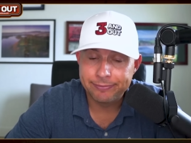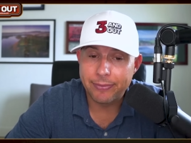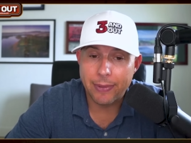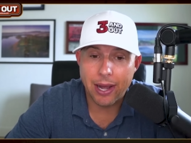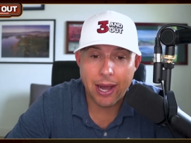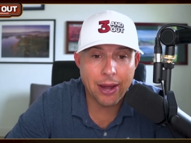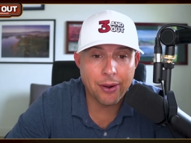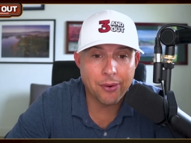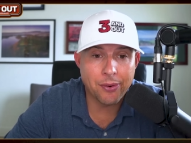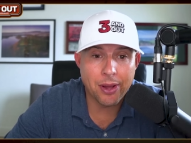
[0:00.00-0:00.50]

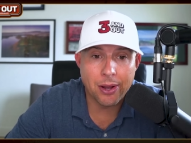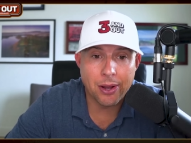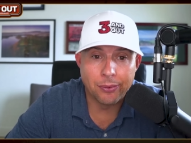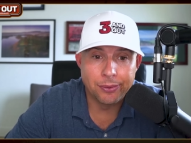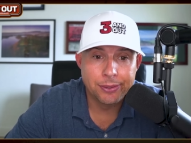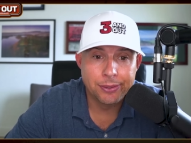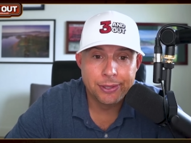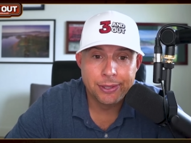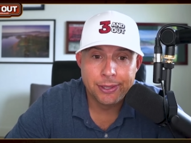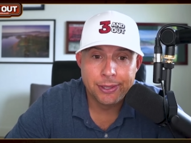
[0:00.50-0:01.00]
I don't know.
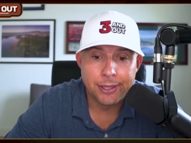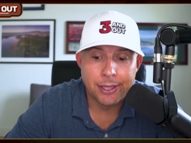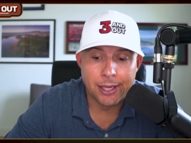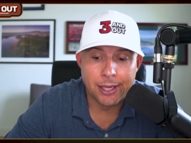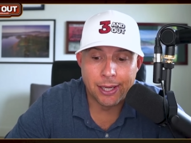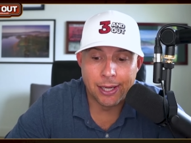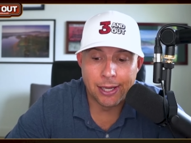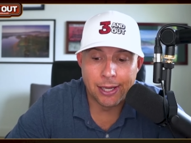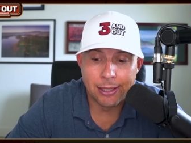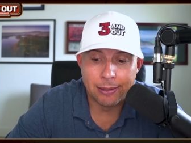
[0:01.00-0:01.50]

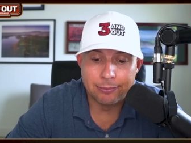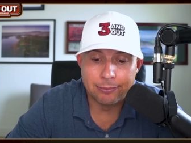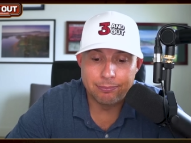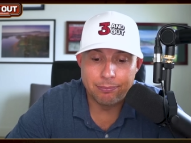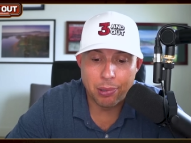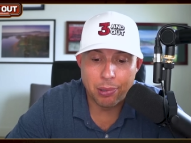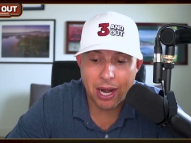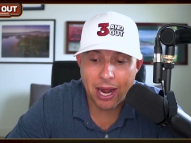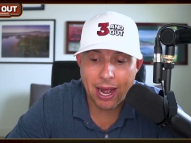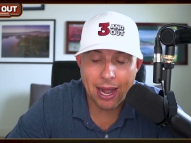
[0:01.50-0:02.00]
Uh,
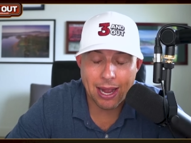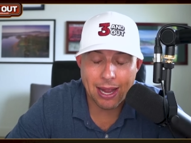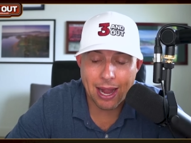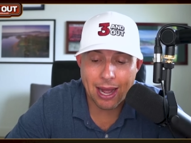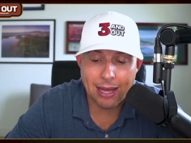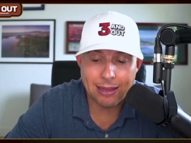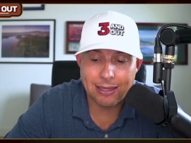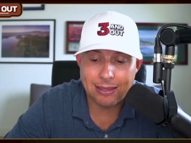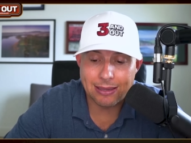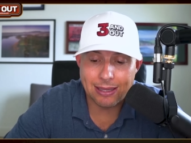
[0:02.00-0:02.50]
but I,
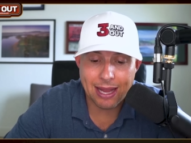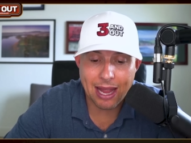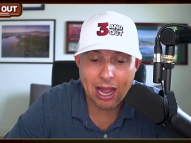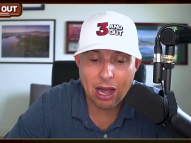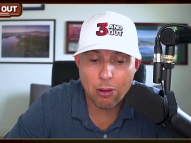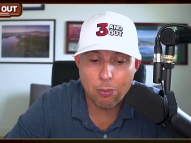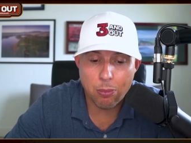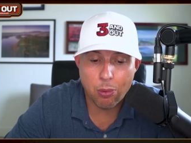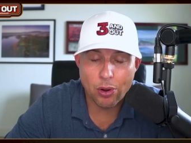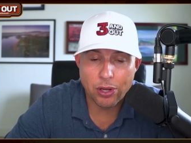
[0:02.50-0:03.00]
I think the
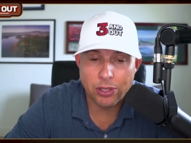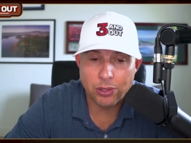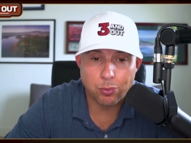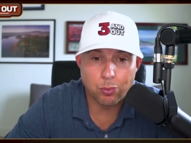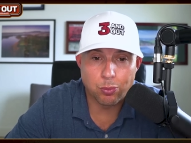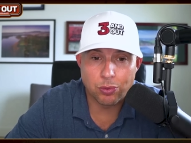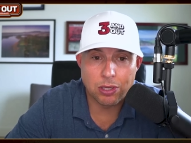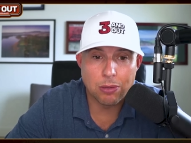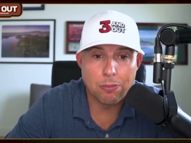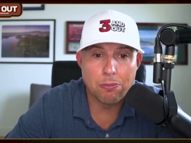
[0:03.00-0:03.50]
Cowboys,
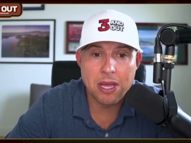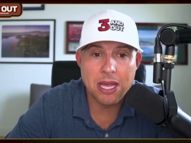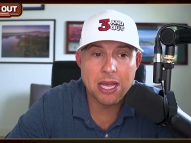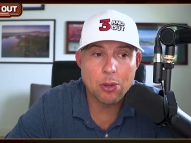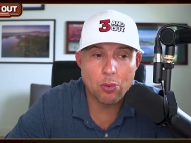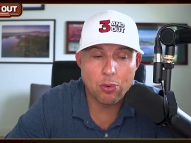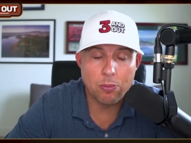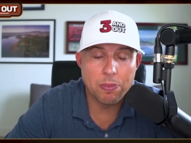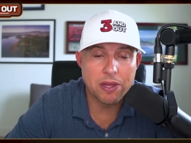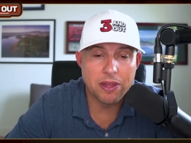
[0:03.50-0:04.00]
to me,
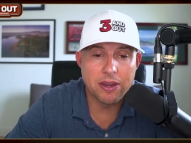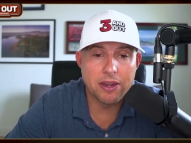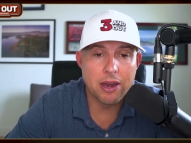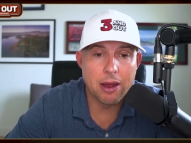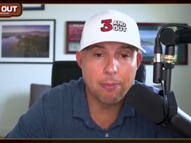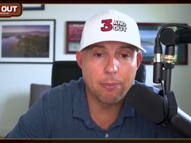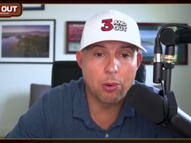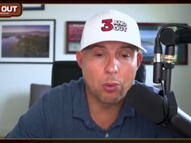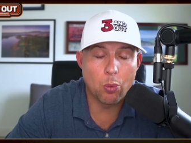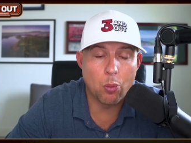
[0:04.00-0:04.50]
would be the
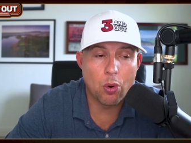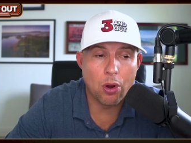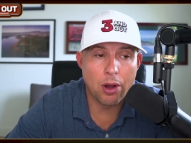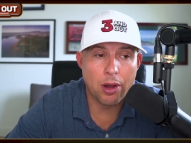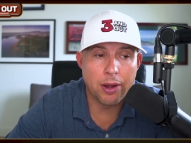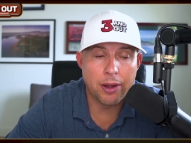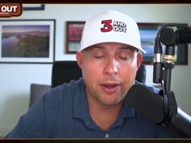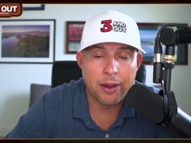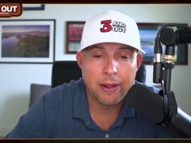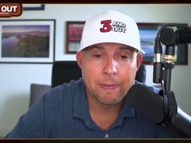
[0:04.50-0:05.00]
number
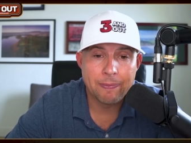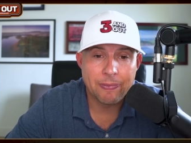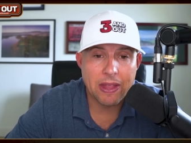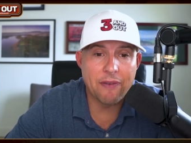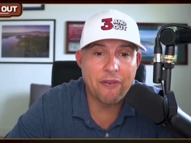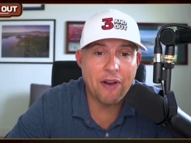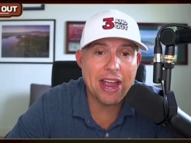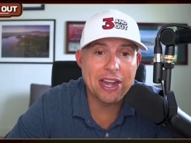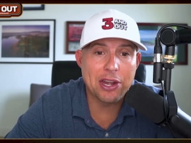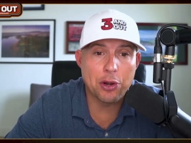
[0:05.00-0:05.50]
one.
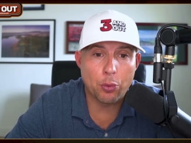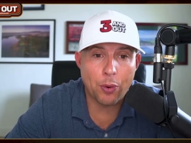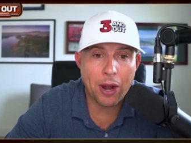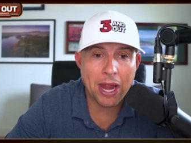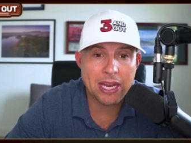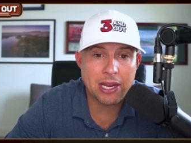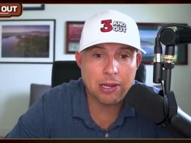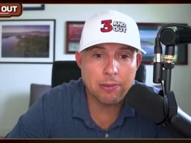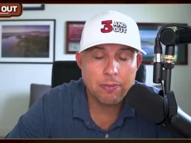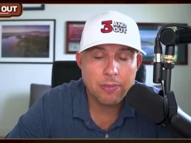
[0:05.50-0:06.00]
If I had to
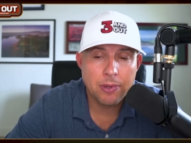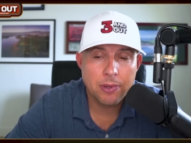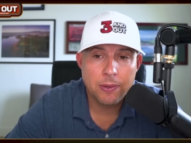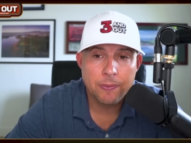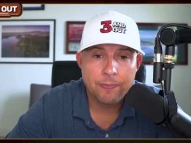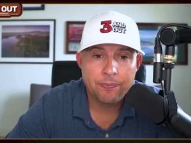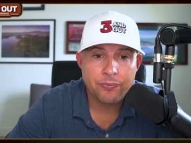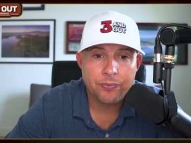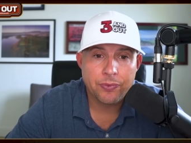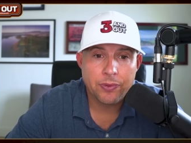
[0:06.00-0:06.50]
rank them,
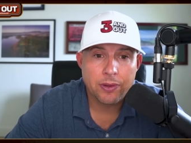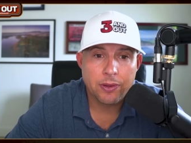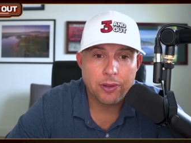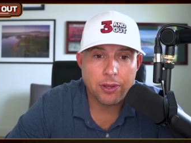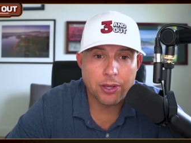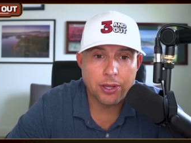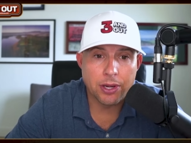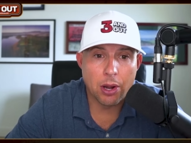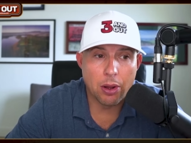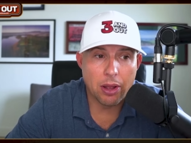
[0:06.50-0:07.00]

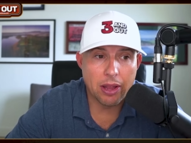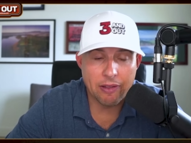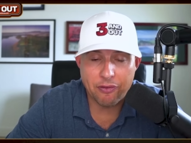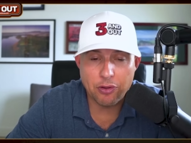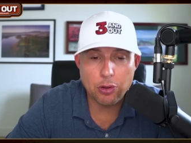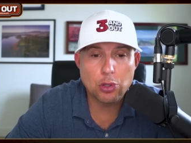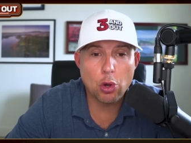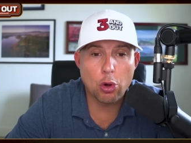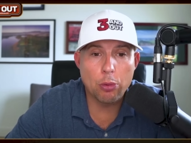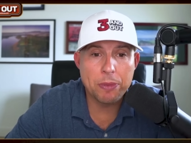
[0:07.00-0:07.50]
you know, if
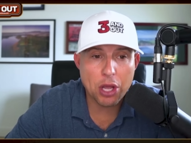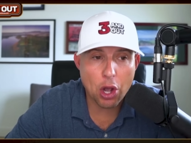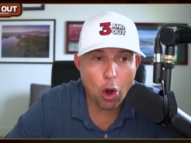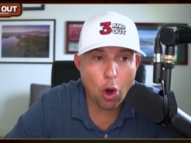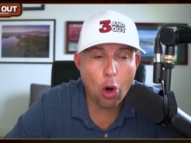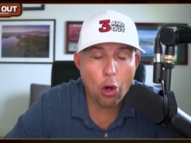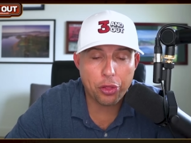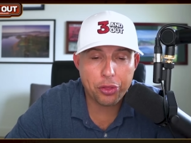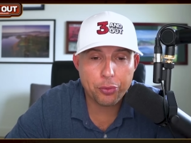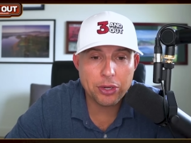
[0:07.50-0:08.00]
you told me
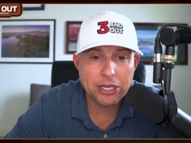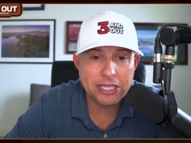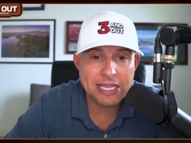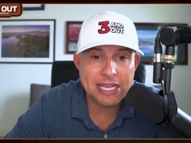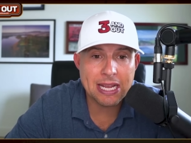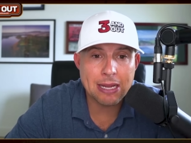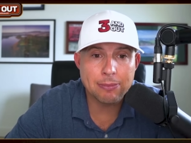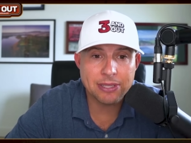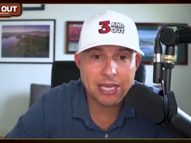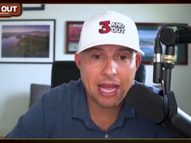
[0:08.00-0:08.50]
all three
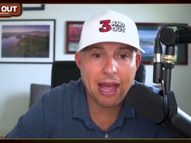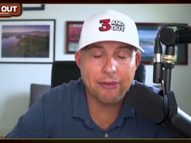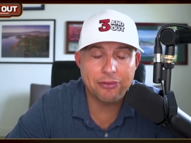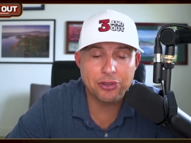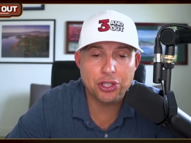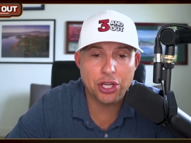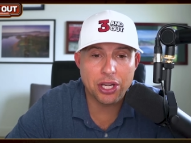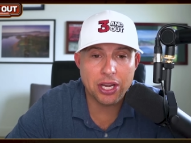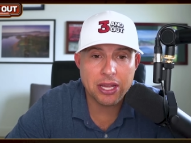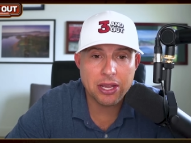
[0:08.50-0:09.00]
teams have
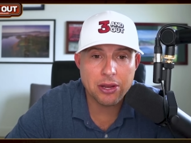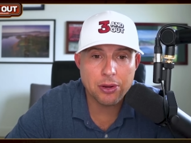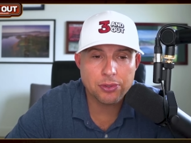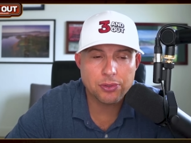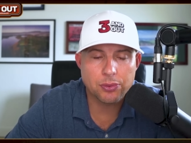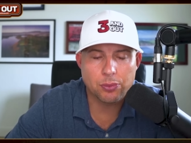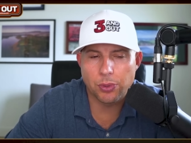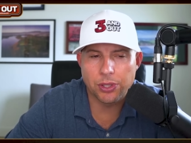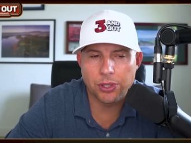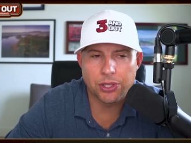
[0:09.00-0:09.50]
shitty
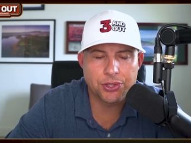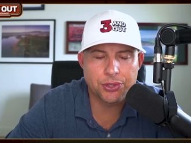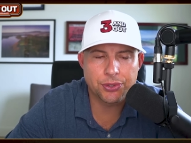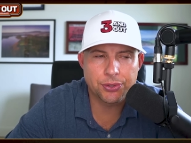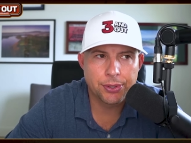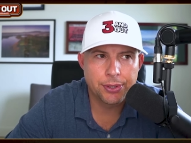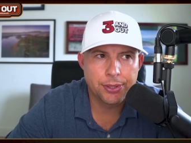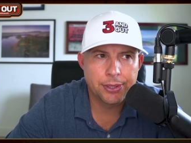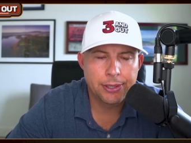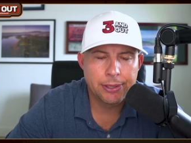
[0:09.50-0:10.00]
years, which
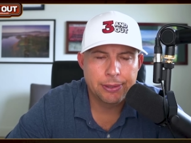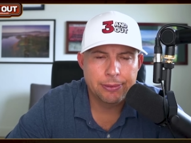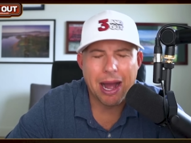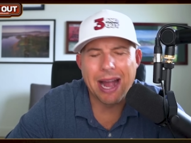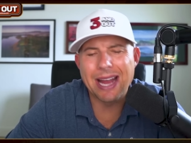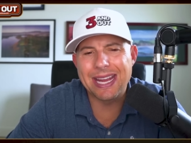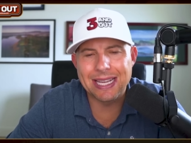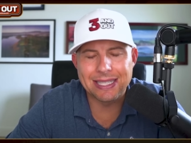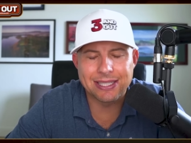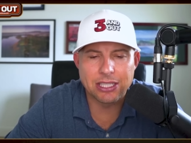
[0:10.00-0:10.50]
I
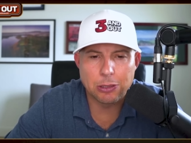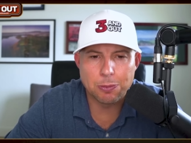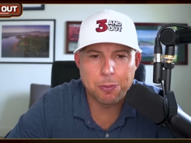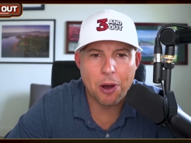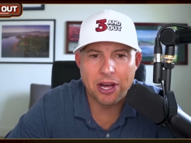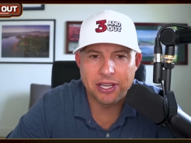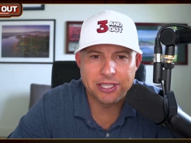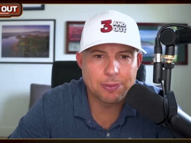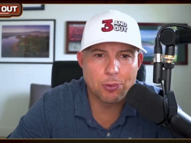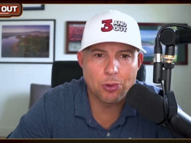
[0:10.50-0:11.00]
guess is
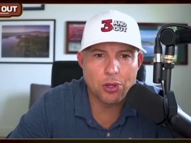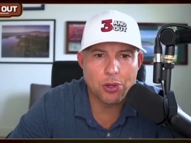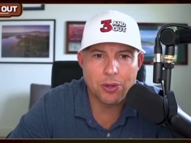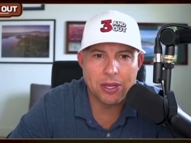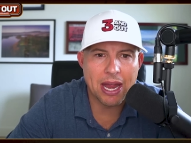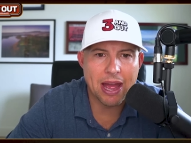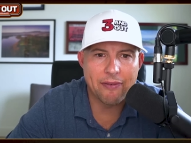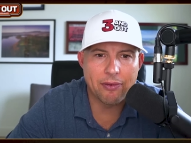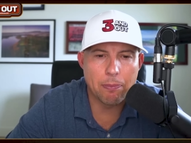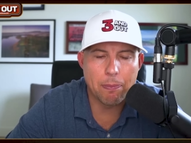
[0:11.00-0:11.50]
possible, you
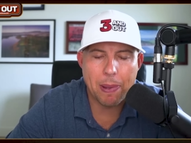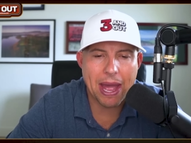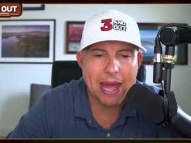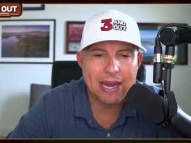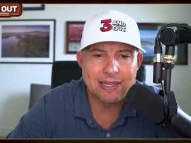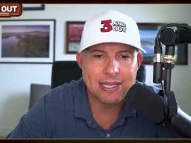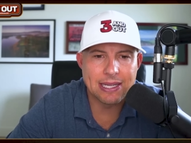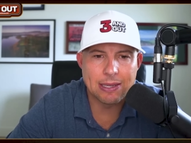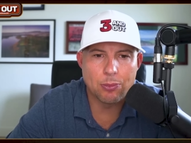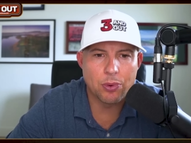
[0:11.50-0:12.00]
can have a
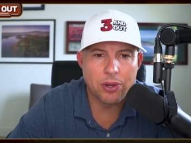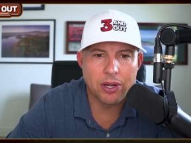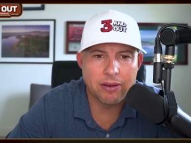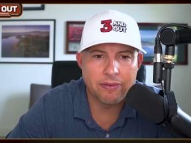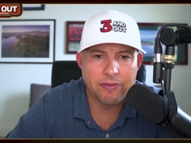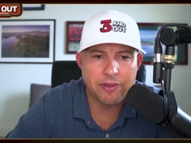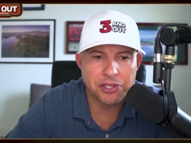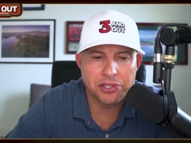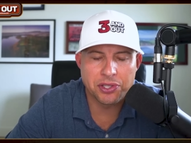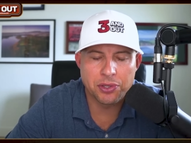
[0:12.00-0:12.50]
bad team win a
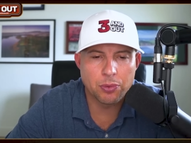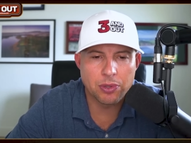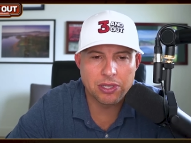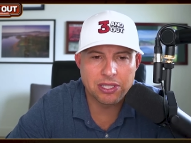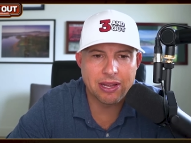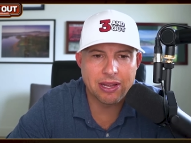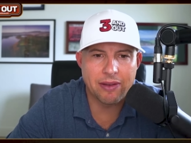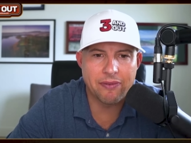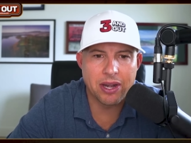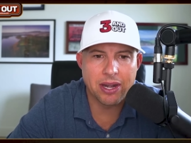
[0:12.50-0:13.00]
division
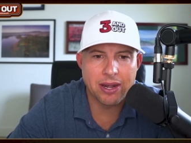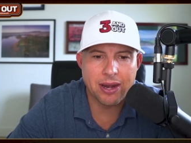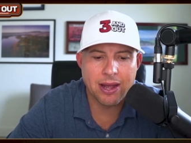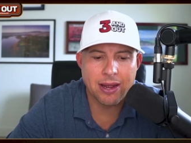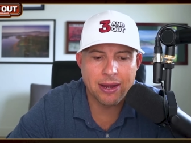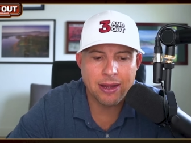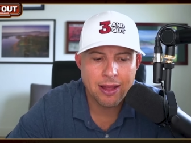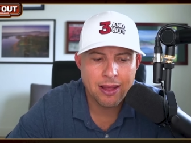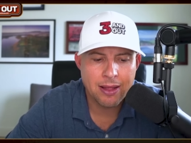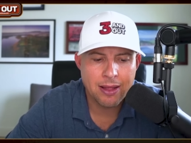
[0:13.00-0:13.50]
seven and nine.